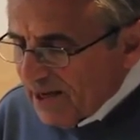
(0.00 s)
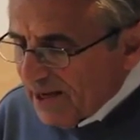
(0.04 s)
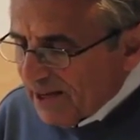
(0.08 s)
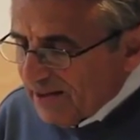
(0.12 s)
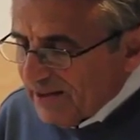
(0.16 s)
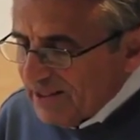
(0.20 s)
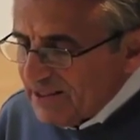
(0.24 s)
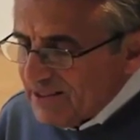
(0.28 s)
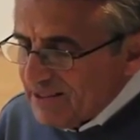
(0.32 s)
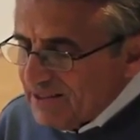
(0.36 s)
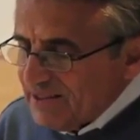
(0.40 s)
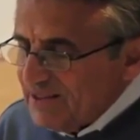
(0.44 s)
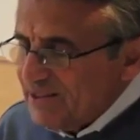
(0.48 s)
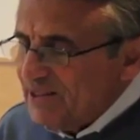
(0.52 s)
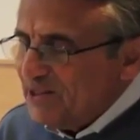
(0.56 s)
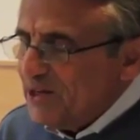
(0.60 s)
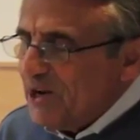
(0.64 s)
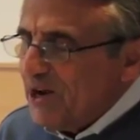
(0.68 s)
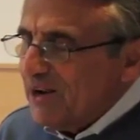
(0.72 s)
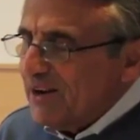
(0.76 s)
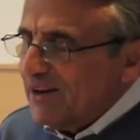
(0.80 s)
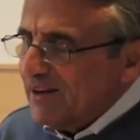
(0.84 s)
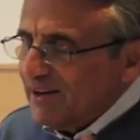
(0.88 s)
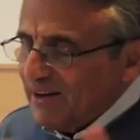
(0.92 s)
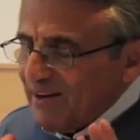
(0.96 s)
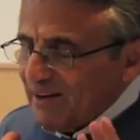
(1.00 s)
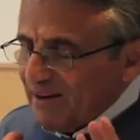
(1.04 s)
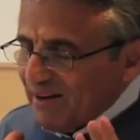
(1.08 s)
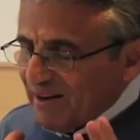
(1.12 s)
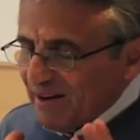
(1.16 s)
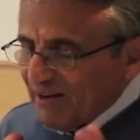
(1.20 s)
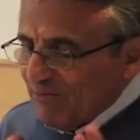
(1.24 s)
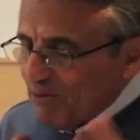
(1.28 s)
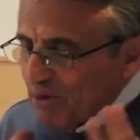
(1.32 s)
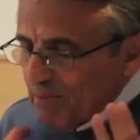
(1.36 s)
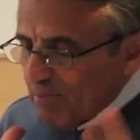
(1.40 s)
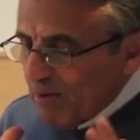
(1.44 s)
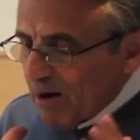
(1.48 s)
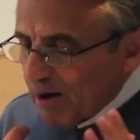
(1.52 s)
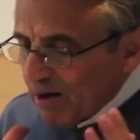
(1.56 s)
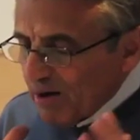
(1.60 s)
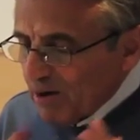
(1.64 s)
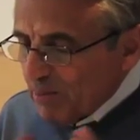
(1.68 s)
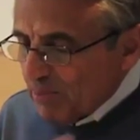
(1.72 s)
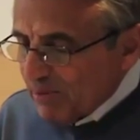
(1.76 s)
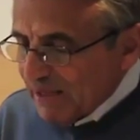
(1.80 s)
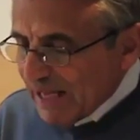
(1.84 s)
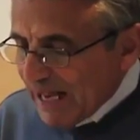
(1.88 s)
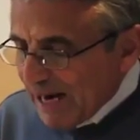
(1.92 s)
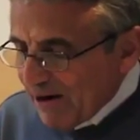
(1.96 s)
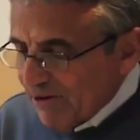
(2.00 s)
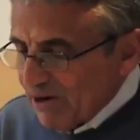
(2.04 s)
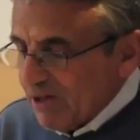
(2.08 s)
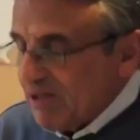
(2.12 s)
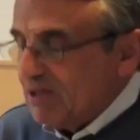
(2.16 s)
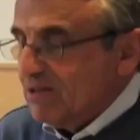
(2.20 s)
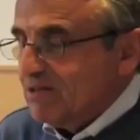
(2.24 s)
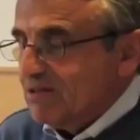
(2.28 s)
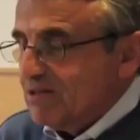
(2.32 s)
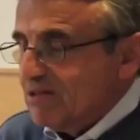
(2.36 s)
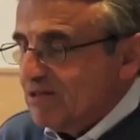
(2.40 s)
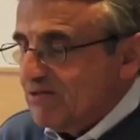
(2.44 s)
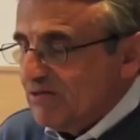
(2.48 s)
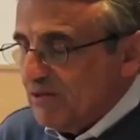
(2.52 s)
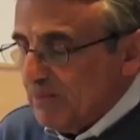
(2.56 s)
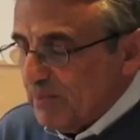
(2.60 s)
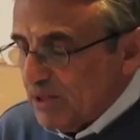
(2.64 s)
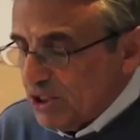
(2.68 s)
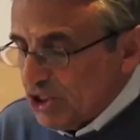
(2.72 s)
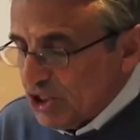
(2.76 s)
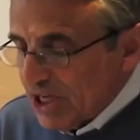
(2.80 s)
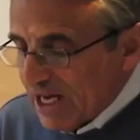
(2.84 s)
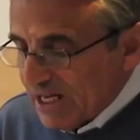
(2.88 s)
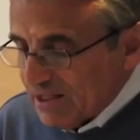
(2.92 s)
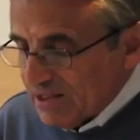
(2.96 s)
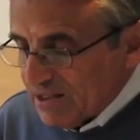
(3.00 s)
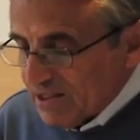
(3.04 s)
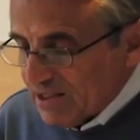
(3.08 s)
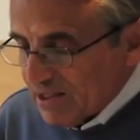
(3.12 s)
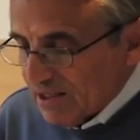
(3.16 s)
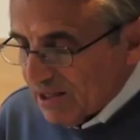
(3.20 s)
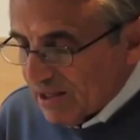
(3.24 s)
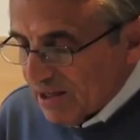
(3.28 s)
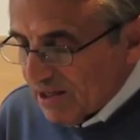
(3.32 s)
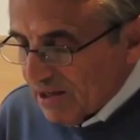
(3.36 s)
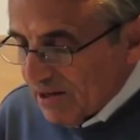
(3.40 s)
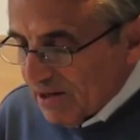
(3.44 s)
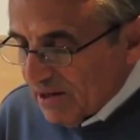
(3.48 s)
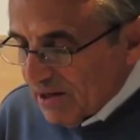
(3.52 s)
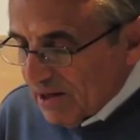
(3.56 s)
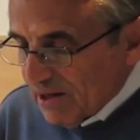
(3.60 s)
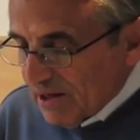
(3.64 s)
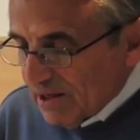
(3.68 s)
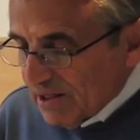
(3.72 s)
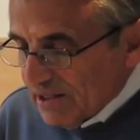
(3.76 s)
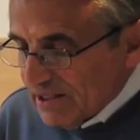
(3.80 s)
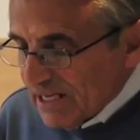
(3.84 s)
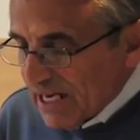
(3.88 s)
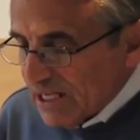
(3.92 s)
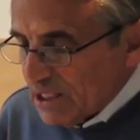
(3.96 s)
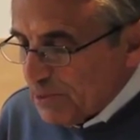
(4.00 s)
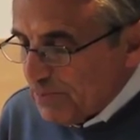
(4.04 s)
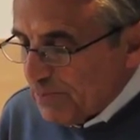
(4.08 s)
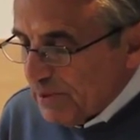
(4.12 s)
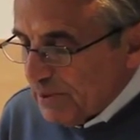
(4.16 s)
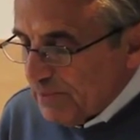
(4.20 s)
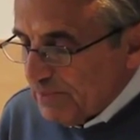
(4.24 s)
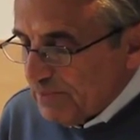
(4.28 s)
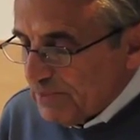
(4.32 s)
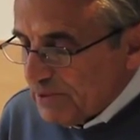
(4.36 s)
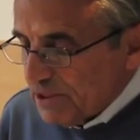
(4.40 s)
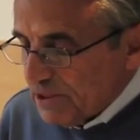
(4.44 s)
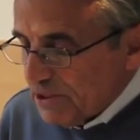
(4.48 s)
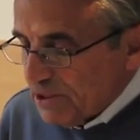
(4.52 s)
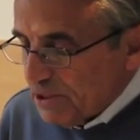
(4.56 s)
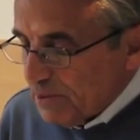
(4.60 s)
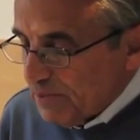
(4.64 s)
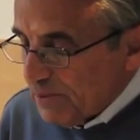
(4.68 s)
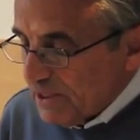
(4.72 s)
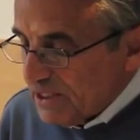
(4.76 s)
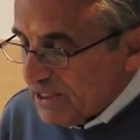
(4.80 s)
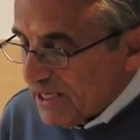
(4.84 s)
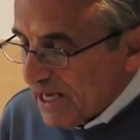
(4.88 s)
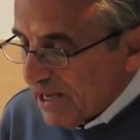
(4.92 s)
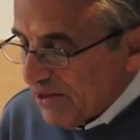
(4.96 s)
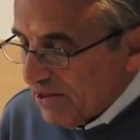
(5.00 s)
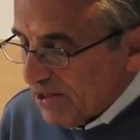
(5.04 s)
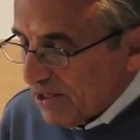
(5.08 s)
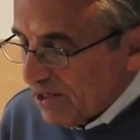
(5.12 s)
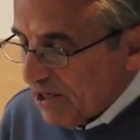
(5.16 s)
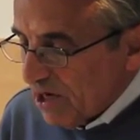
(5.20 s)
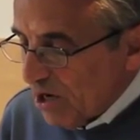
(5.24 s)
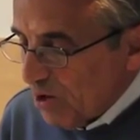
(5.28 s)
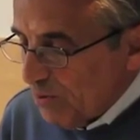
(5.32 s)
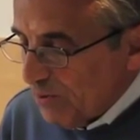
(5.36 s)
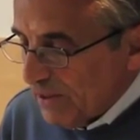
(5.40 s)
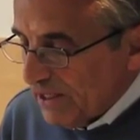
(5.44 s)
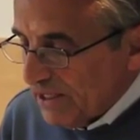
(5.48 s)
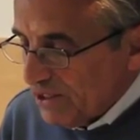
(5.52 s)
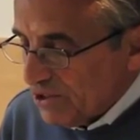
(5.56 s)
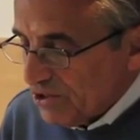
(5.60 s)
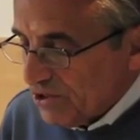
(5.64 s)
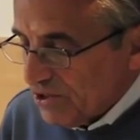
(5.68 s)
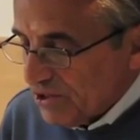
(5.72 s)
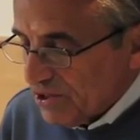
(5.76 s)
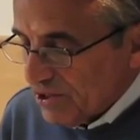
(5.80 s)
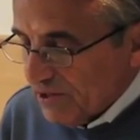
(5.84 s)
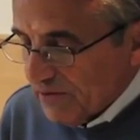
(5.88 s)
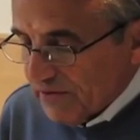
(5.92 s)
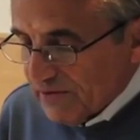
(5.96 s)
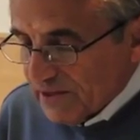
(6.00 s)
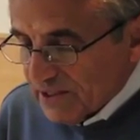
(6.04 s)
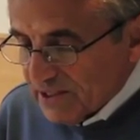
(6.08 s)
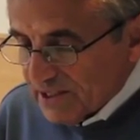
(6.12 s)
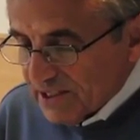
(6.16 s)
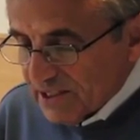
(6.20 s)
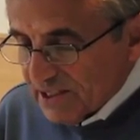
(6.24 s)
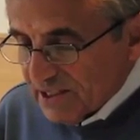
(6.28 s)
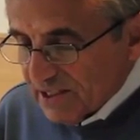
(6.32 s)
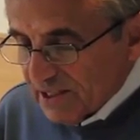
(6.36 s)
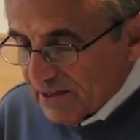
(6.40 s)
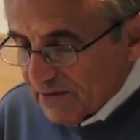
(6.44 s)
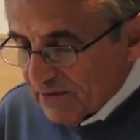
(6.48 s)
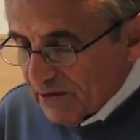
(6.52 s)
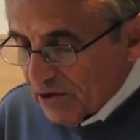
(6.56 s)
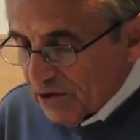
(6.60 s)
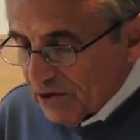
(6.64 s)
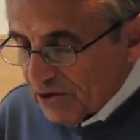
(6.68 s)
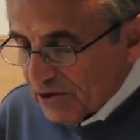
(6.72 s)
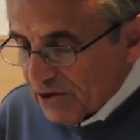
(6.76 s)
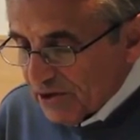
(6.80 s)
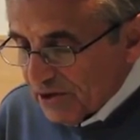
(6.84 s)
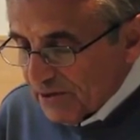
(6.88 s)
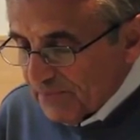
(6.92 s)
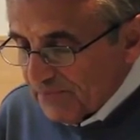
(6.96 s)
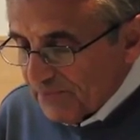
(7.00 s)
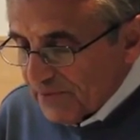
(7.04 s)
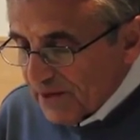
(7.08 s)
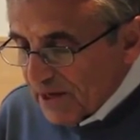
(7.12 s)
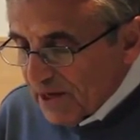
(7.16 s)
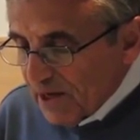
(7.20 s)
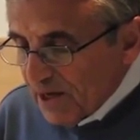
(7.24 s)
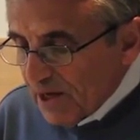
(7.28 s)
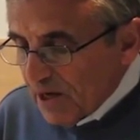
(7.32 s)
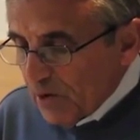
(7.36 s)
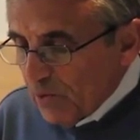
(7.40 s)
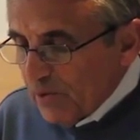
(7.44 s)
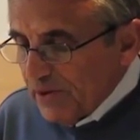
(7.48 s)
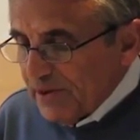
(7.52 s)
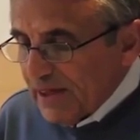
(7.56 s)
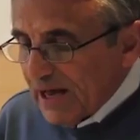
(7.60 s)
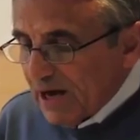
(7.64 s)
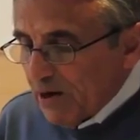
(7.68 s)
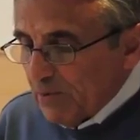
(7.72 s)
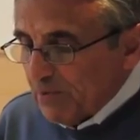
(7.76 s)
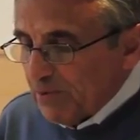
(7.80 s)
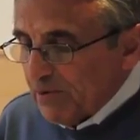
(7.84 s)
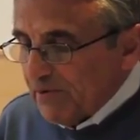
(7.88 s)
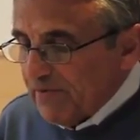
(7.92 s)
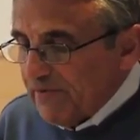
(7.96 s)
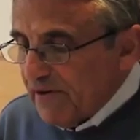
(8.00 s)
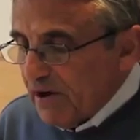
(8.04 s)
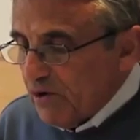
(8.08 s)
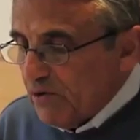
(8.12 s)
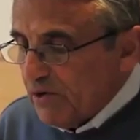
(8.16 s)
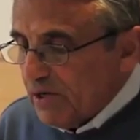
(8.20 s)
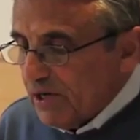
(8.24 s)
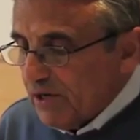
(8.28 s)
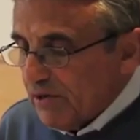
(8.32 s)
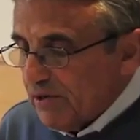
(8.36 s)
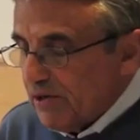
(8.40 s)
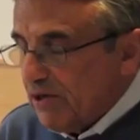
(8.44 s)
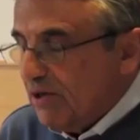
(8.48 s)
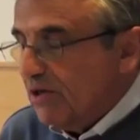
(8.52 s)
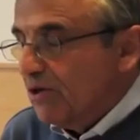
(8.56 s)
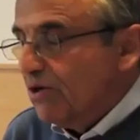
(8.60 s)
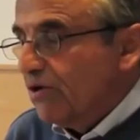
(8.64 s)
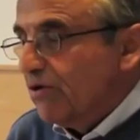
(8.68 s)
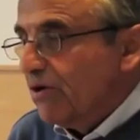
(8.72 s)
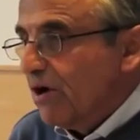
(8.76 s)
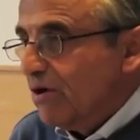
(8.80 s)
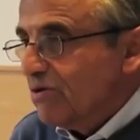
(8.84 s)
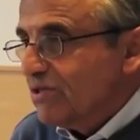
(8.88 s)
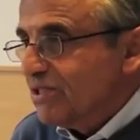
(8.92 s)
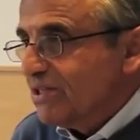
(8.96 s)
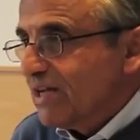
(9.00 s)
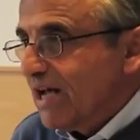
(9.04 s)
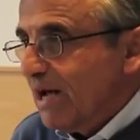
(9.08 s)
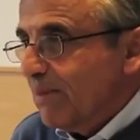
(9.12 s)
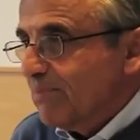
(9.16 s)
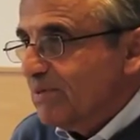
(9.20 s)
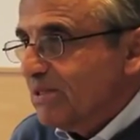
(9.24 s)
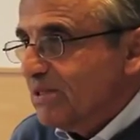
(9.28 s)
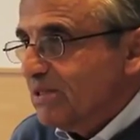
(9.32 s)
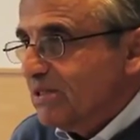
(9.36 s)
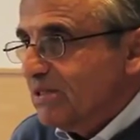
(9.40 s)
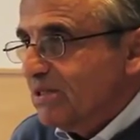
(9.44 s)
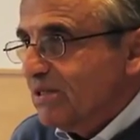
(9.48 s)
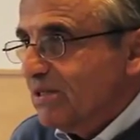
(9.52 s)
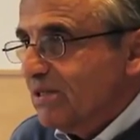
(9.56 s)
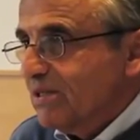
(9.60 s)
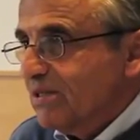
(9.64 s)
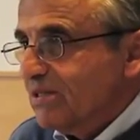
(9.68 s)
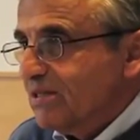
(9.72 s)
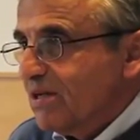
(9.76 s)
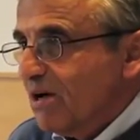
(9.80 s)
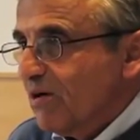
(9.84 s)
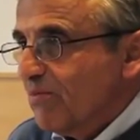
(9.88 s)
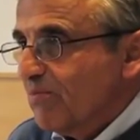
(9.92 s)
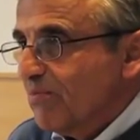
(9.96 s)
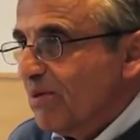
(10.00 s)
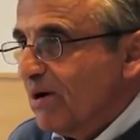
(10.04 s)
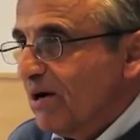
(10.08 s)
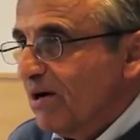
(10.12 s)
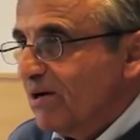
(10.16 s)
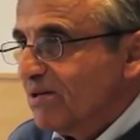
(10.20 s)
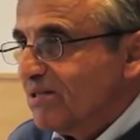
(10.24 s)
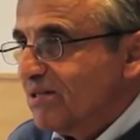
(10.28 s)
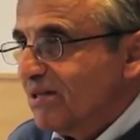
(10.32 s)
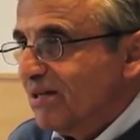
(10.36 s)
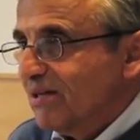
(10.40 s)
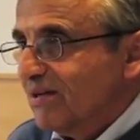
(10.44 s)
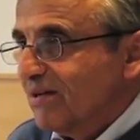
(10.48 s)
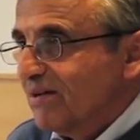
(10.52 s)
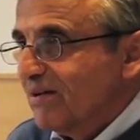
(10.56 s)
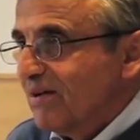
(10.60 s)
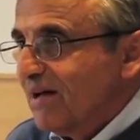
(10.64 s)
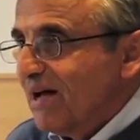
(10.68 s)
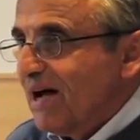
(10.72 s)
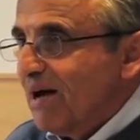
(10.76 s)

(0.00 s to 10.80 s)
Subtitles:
This is, you know, in remarkable arrogance from a chancellor desperate to protect the global interests of the City of London without provoking the Eurosceptics in his own party.